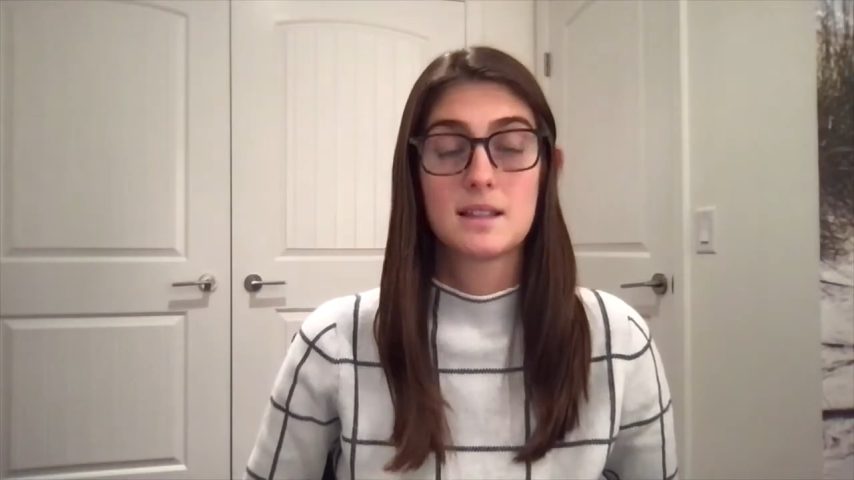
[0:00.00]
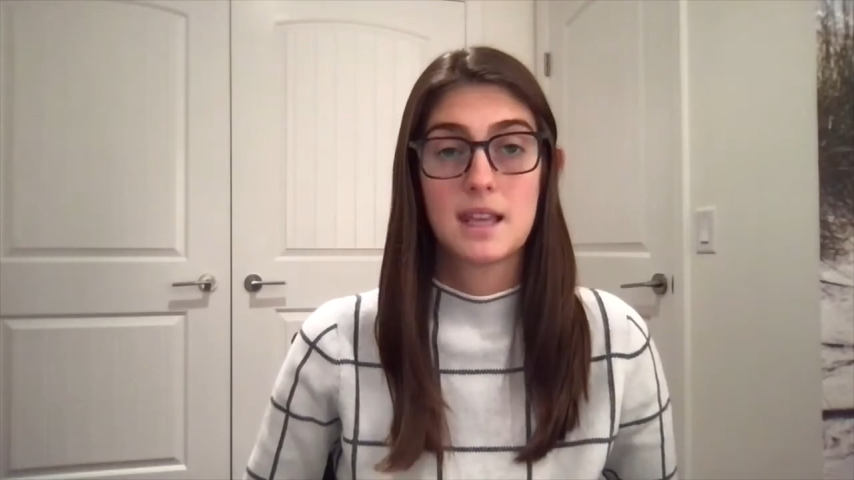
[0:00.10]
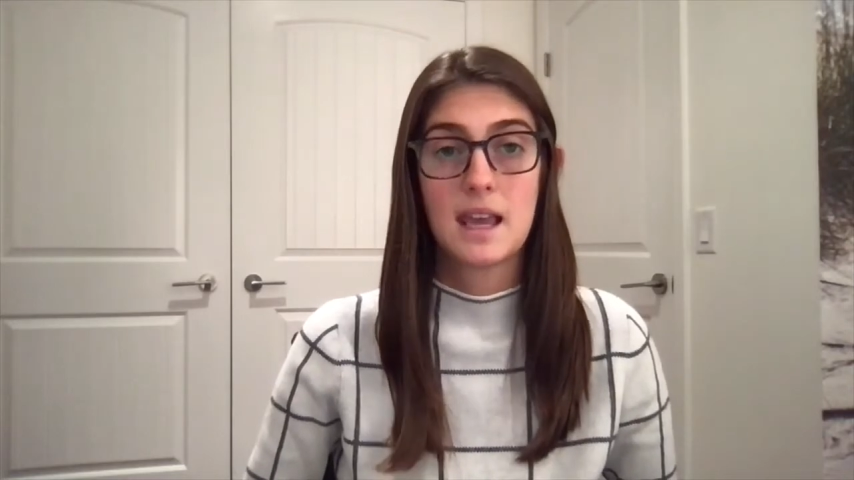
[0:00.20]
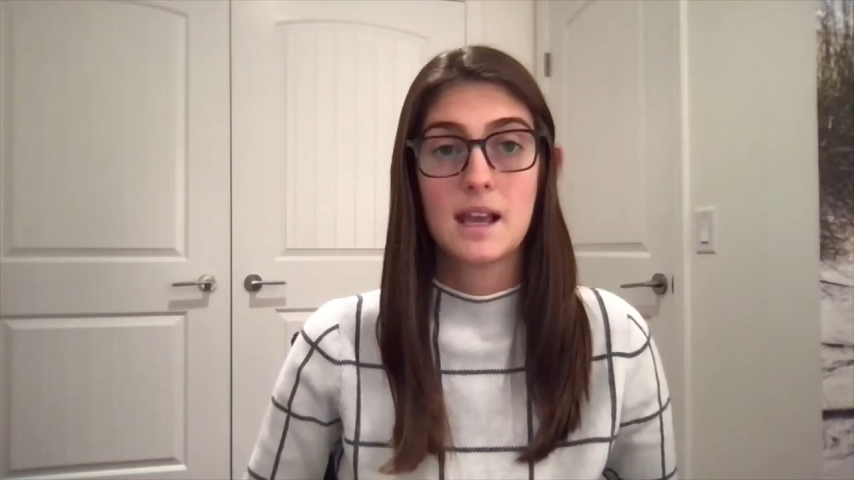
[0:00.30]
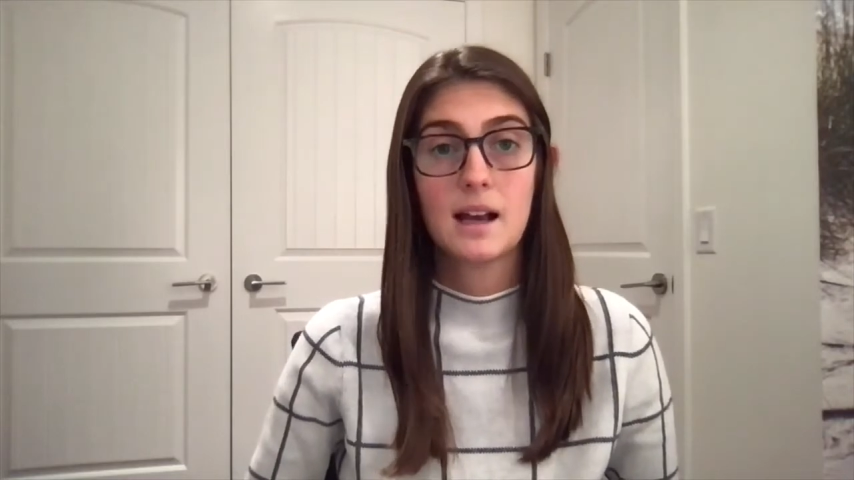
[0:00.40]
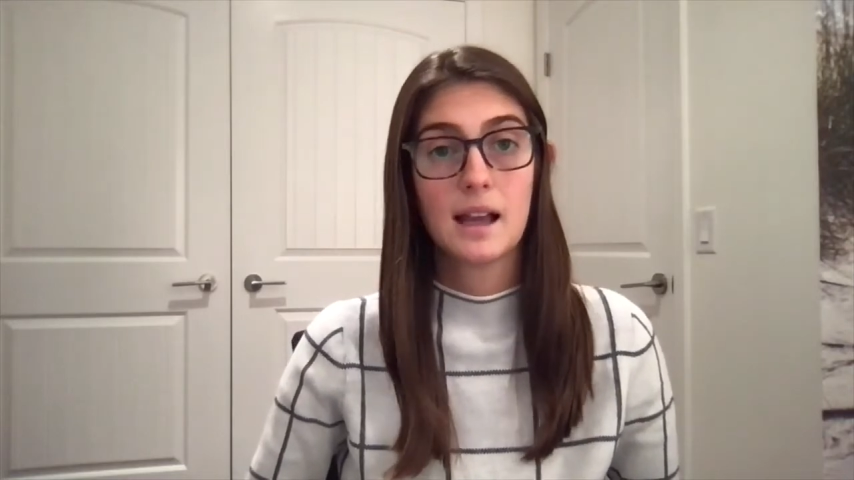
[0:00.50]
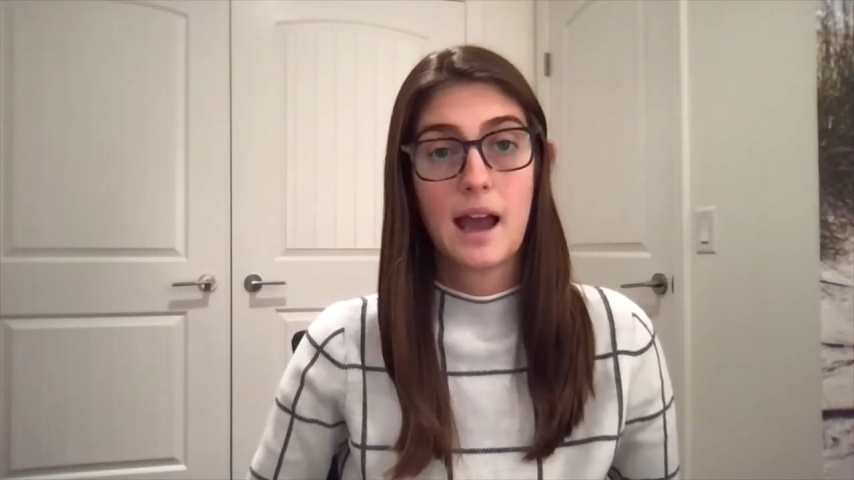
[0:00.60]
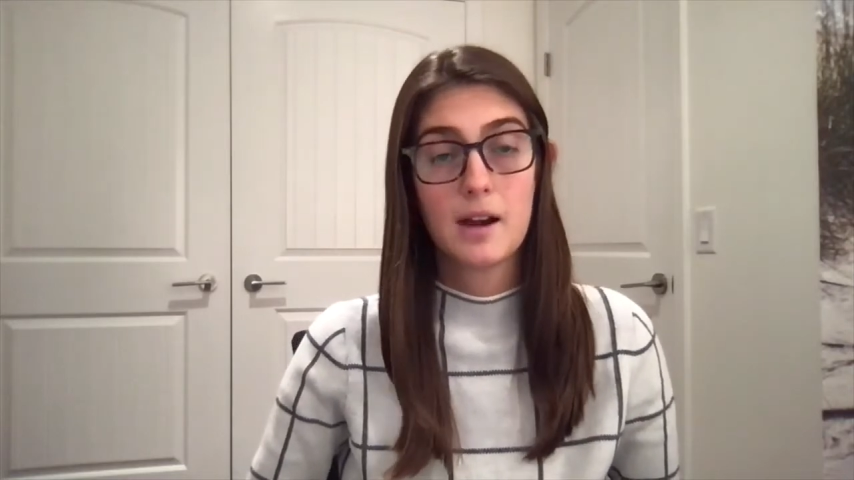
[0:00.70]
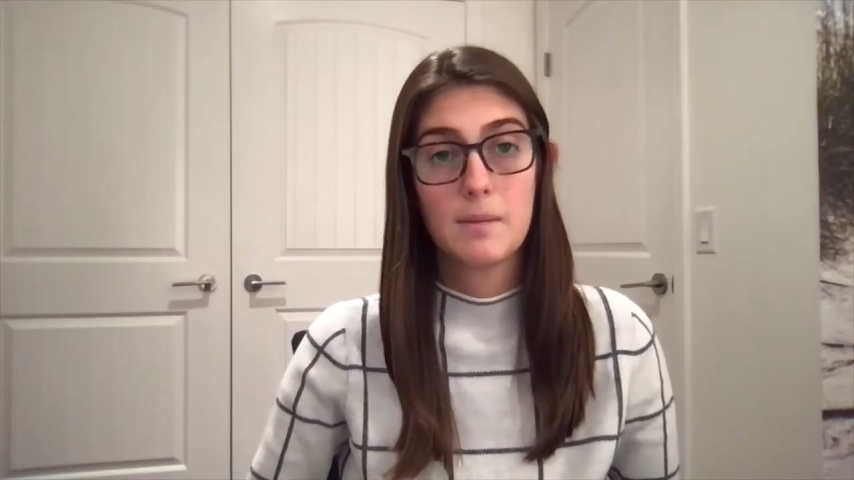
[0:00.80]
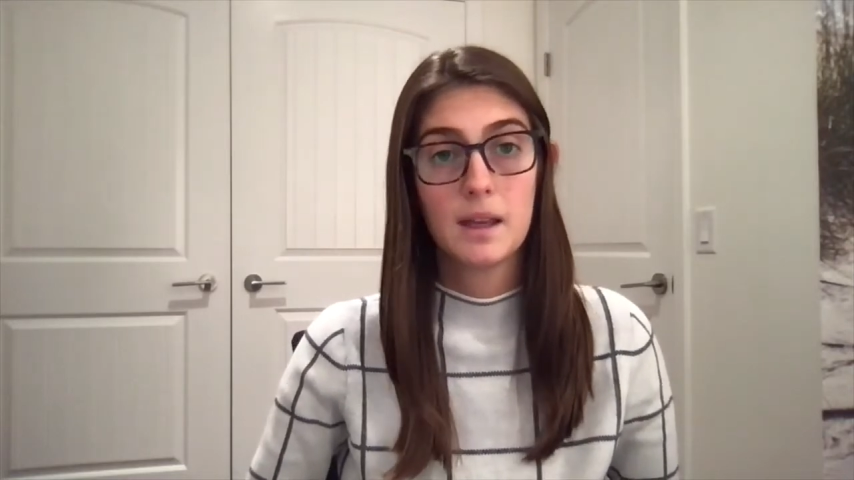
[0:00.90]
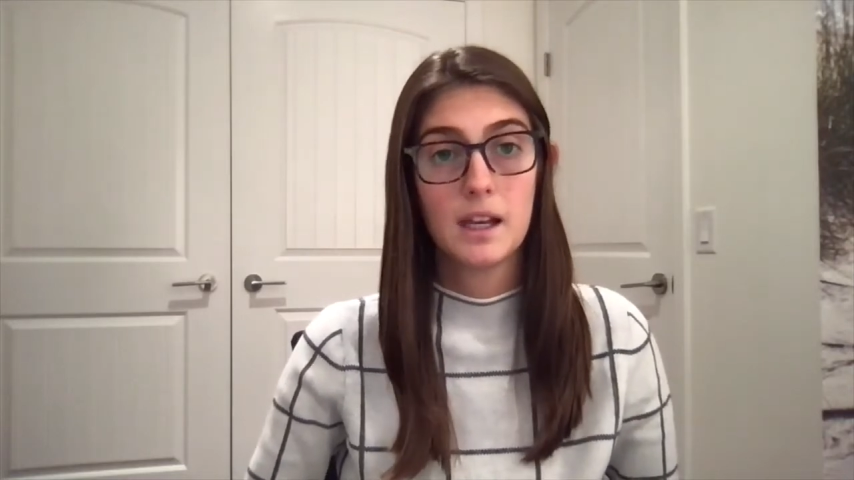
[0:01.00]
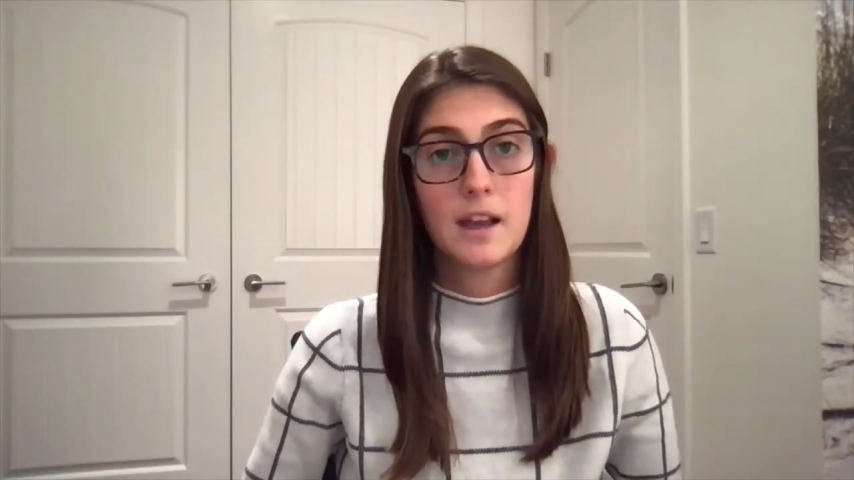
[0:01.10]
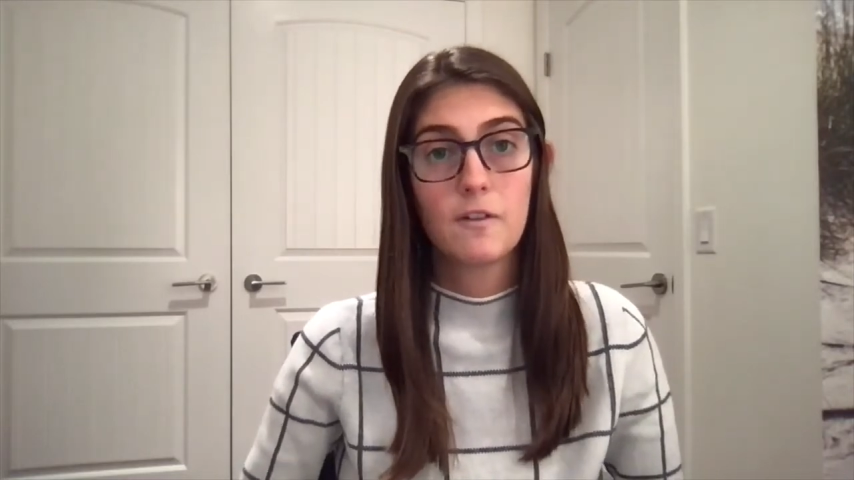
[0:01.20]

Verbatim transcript: take accountability